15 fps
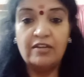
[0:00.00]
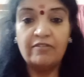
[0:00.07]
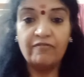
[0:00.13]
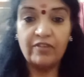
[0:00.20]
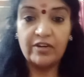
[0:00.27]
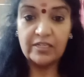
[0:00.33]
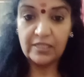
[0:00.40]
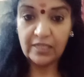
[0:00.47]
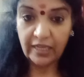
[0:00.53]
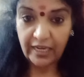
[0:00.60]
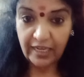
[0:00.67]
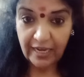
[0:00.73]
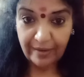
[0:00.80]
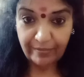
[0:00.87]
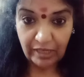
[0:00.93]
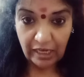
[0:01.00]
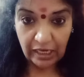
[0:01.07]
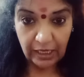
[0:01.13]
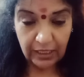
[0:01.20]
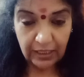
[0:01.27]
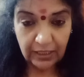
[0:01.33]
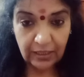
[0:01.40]
Once again I am
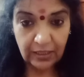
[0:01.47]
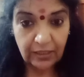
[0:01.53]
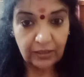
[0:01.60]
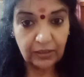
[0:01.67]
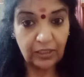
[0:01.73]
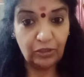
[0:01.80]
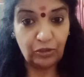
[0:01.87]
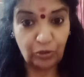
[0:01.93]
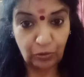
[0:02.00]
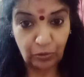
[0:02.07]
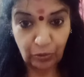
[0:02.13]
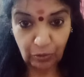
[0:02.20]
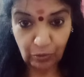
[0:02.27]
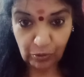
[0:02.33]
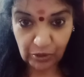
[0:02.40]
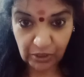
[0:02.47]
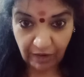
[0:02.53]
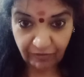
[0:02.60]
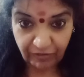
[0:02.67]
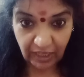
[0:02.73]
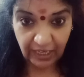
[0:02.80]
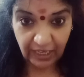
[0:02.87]
telling the two roots
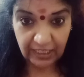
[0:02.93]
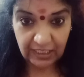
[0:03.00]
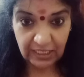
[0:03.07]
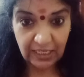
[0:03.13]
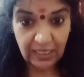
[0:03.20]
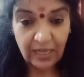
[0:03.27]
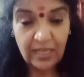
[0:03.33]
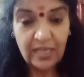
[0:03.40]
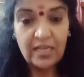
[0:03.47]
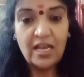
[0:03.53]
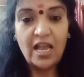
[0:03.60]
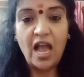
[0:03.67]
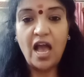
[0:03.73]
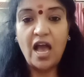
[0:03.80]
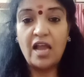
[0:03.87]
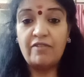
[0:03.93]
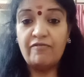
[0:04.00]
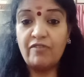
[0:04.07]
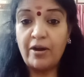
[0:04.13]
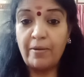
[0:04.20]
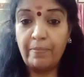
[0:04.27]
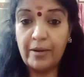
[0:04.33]
after getting
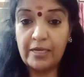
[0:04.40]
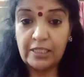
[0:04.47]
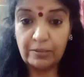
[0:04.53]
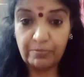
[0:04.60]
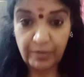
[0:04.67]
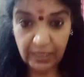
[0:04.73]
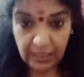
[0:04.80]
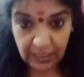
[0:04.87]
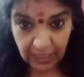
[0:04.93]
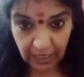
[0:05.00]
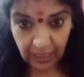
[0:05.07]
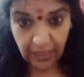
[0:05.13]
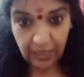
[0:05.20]
alpha plus beta